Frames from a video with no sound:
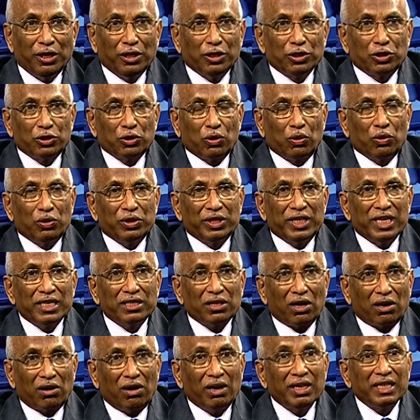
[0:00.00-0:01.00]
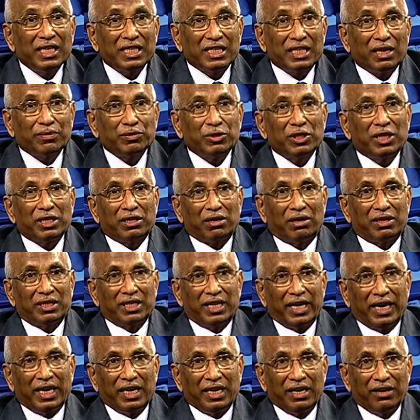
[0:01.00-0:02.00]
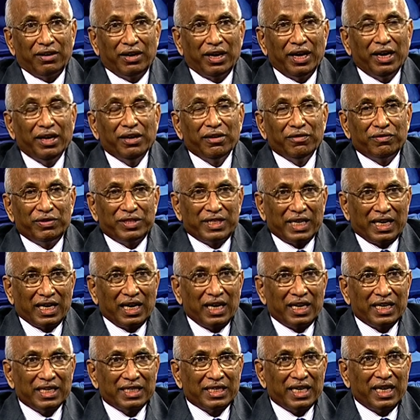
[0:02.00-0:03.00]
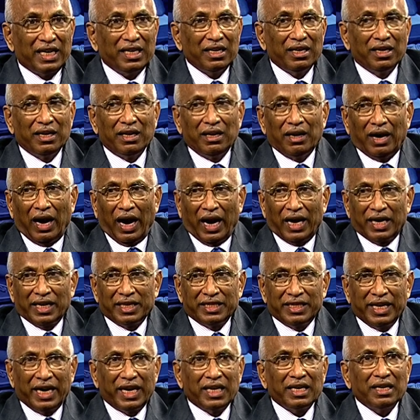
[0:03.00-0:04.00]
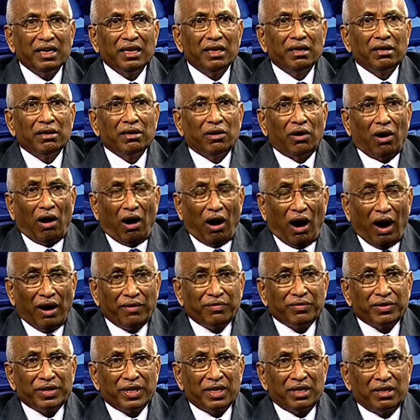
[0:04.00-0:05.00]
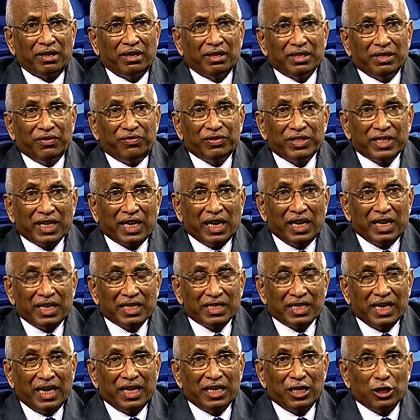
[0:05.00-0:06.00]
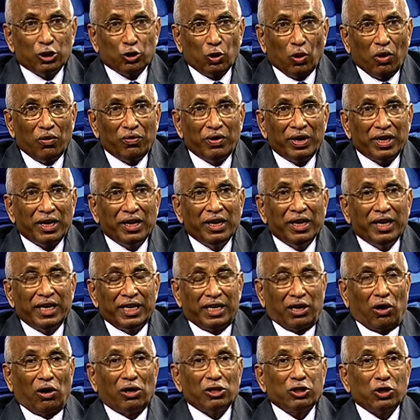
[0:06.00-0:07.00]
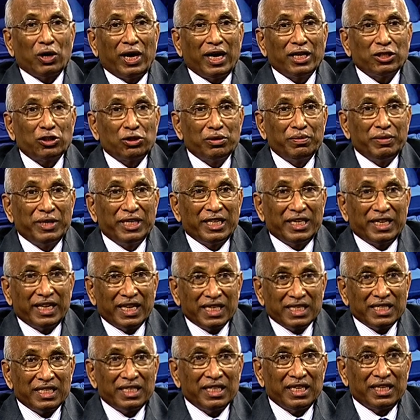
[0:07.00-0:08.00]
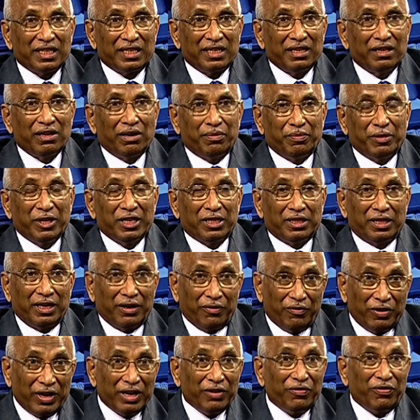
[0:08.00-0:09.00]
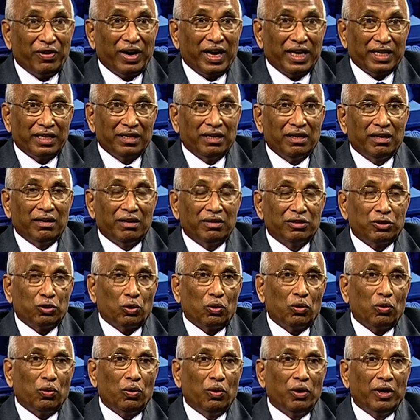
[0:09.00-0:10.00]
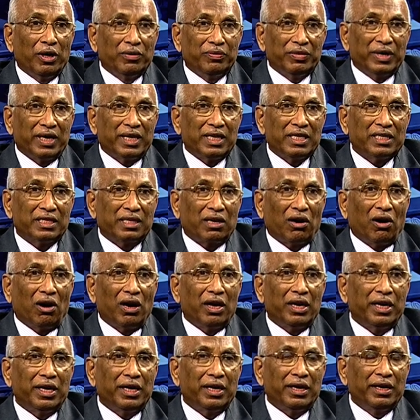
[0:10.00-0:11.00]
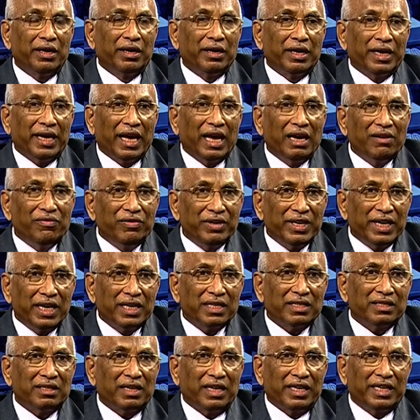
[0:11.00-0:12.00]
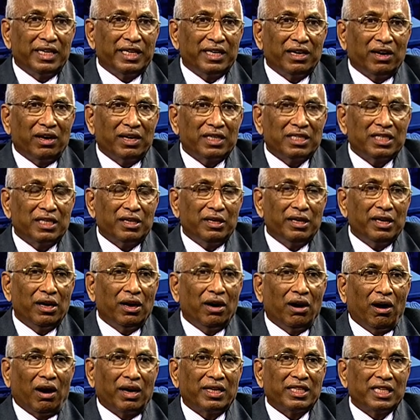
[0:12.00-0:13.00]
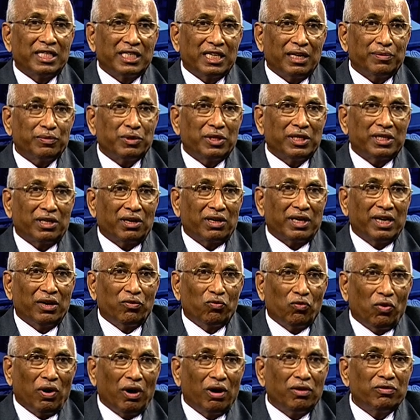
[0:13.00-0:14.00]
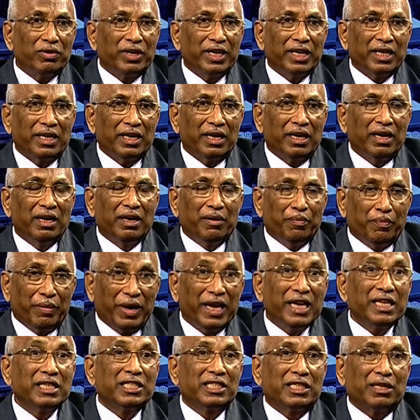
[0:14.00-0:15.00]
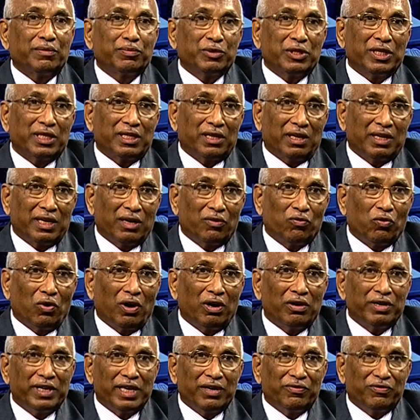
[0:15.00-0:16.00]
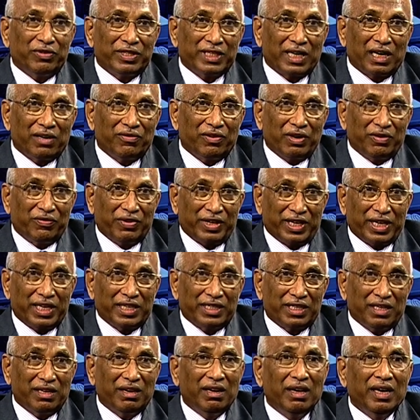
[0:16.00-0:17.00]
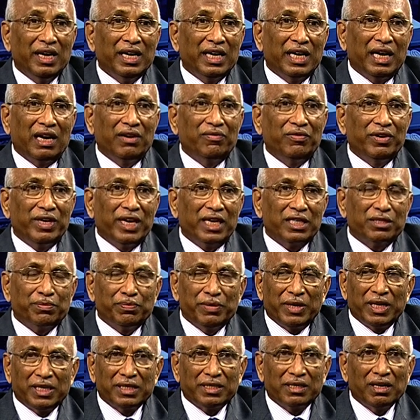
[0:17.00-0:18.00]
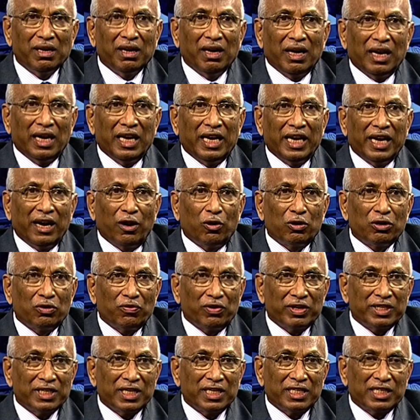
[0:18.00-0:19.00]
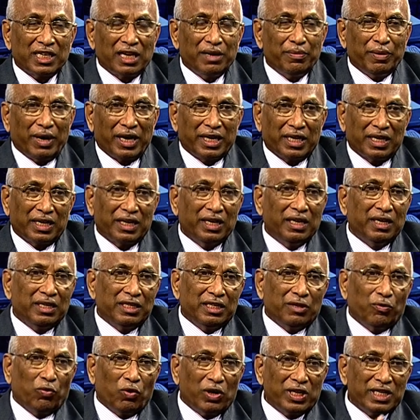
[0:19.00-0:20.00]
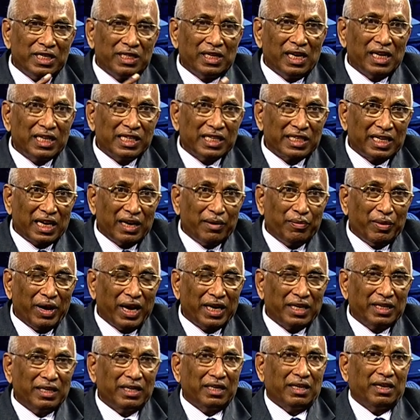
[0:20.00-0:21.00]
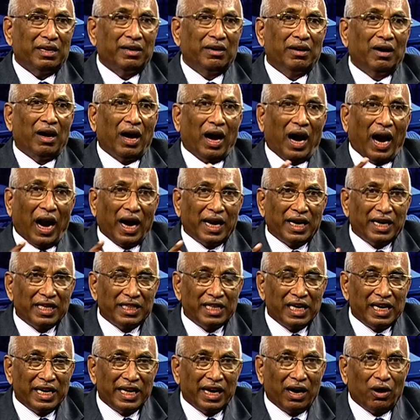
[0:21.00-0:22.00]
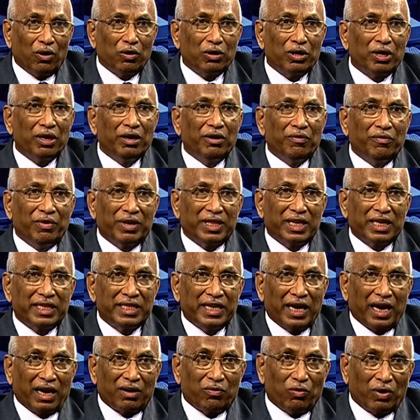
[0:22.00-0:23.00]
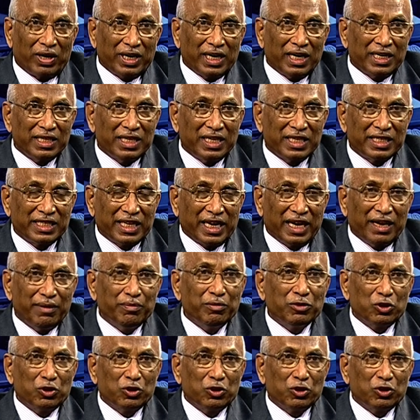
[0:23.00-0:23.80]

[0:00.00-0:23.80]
So these are all the steps that are there in the physical design and then after the physical design is over, it also has to be tested, I mean verified so that is called LVS and DRC are the steps that are involved in main steps that are involved in physical verification. LVS means layout versus schematic. The original schematic and the layout whether they are one and the scheme.